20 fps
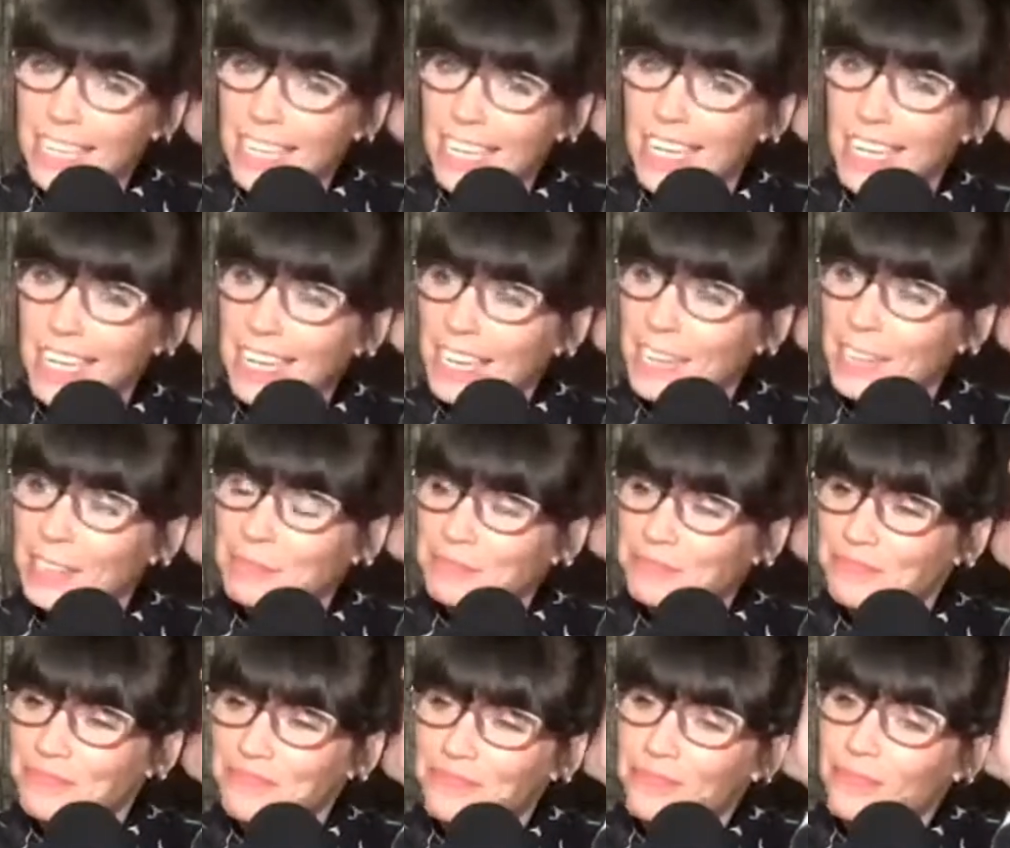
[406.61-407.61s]

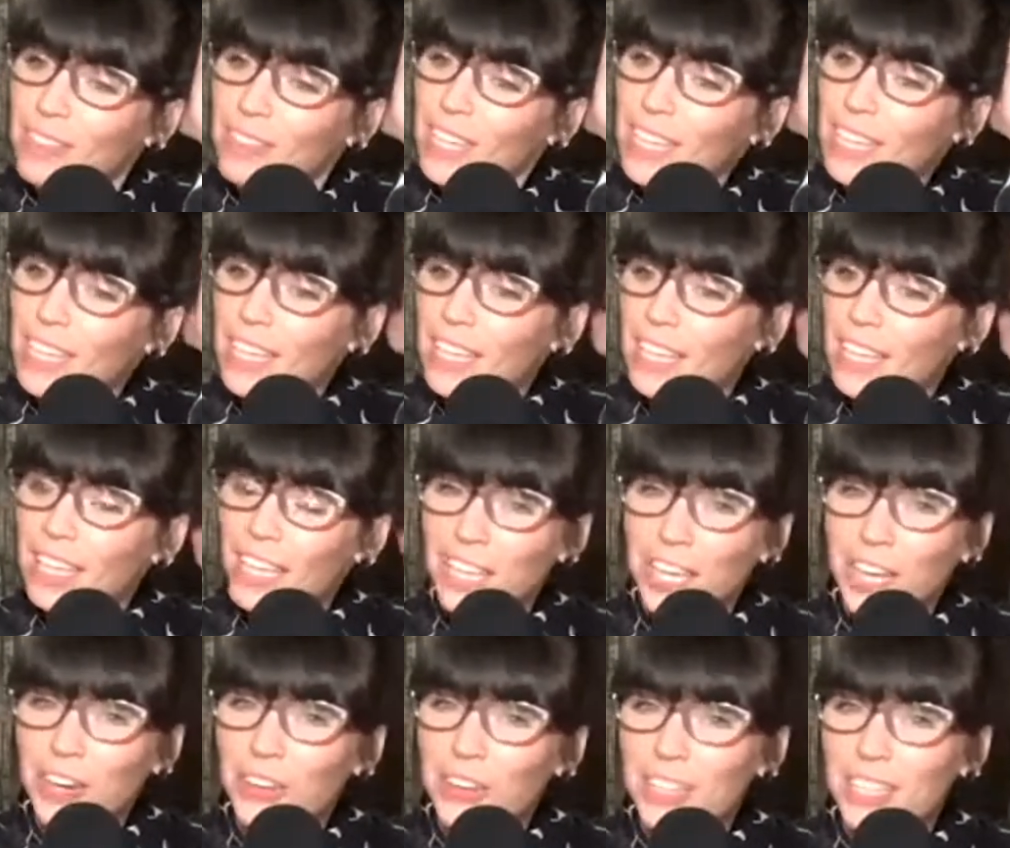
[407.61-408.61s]
If
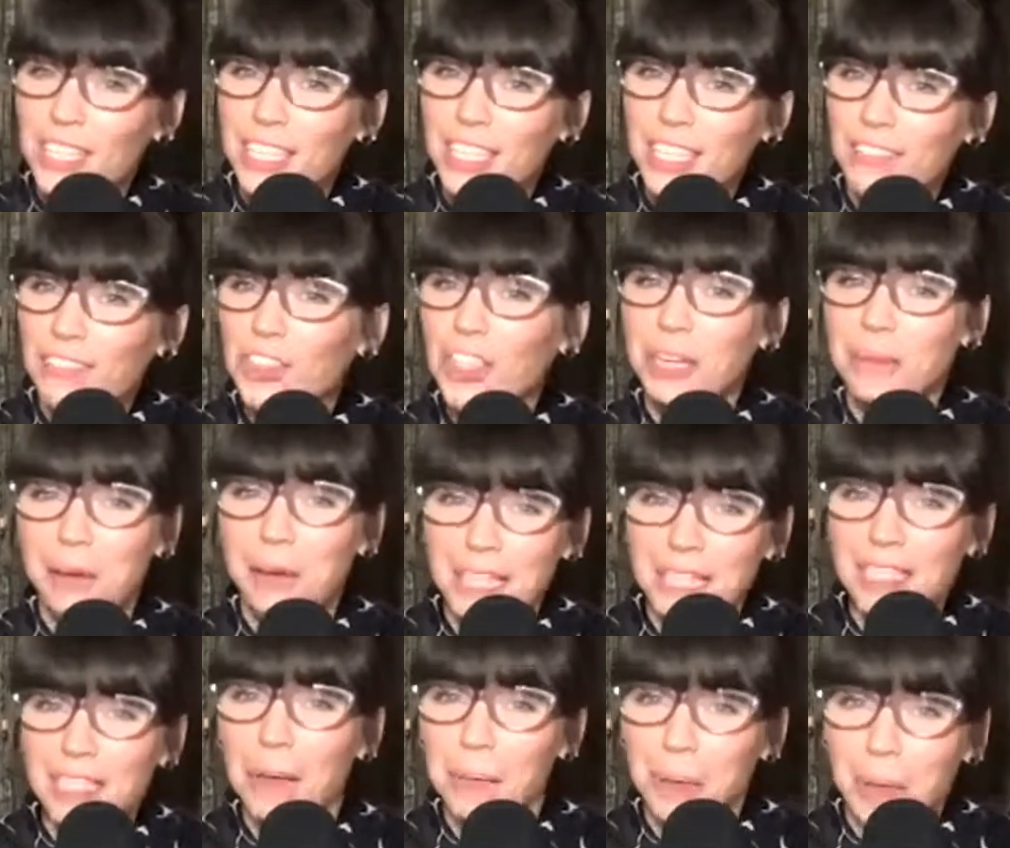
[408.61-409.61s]
you think about a
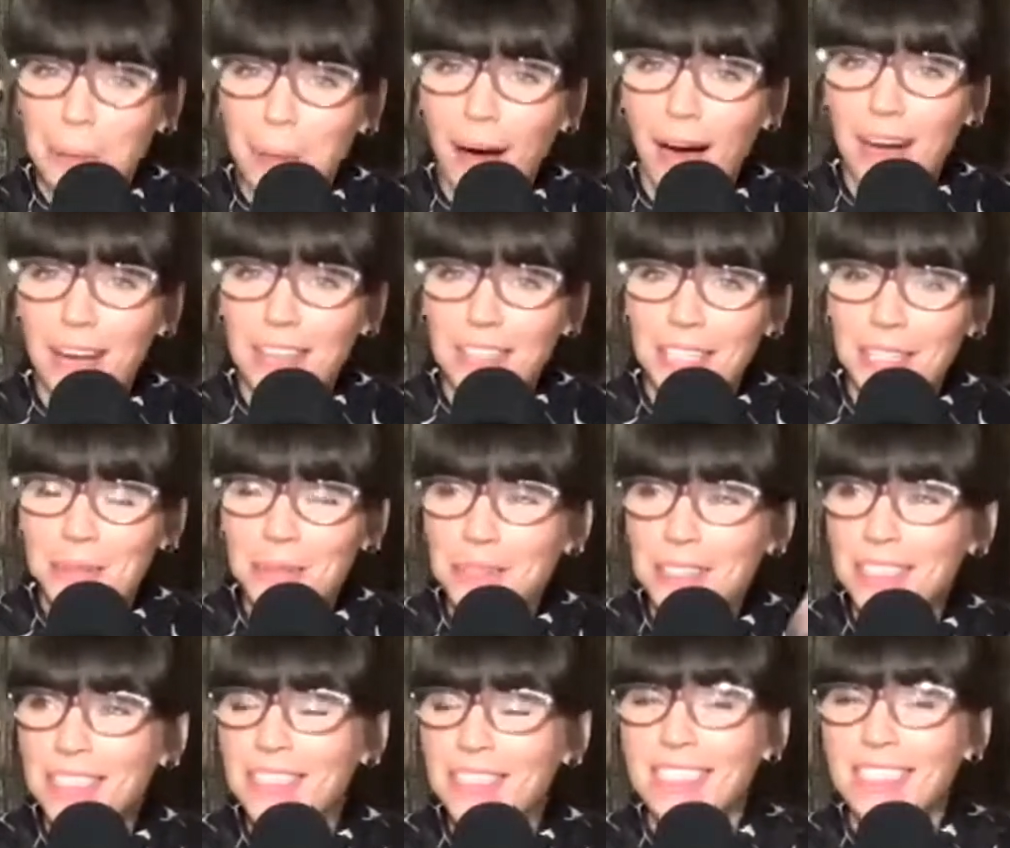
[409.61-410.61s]
zombie
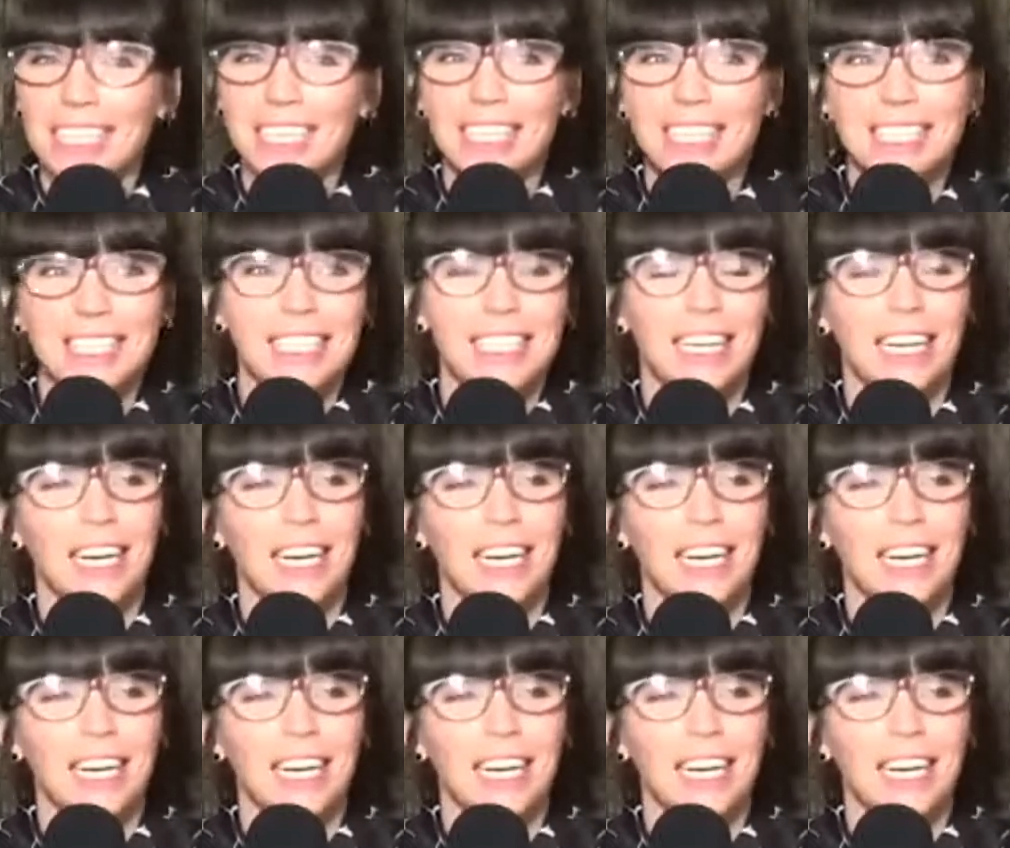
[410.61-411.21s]
apocalypse, it's